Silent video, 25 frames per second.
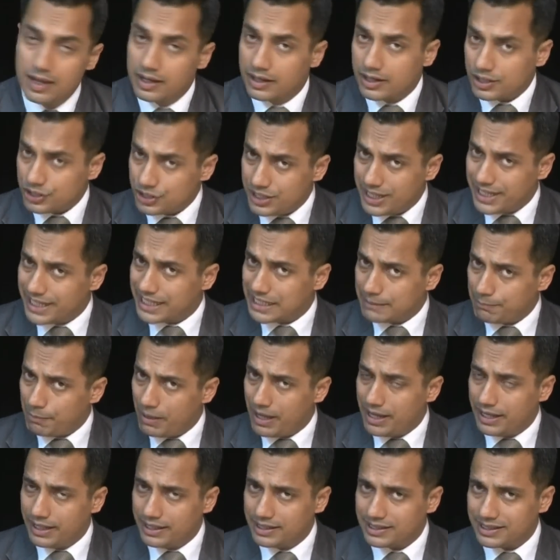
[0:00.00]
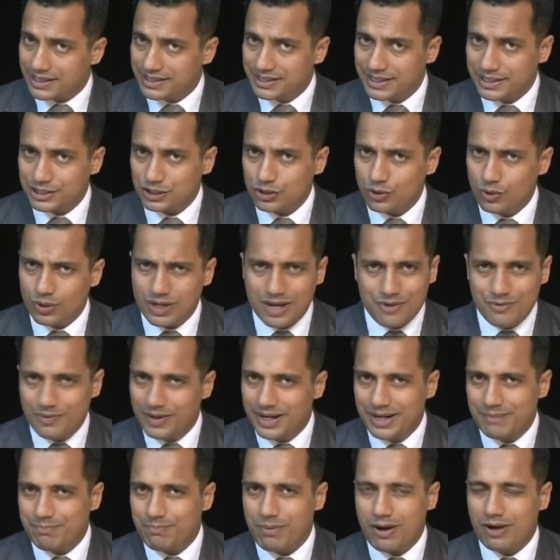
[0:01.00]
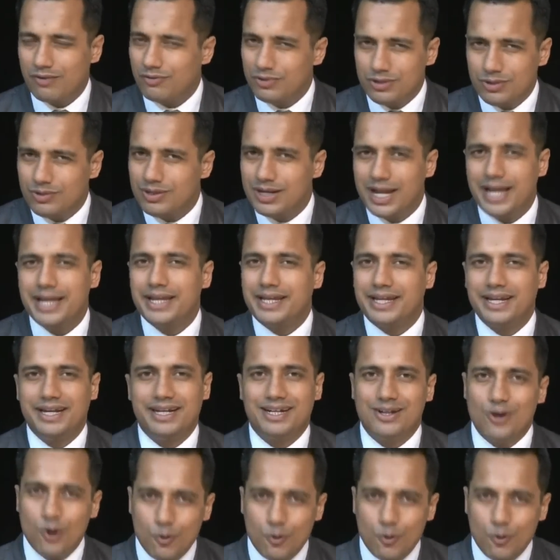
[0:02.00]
Krishna explains in this shloka very powerful, you like it,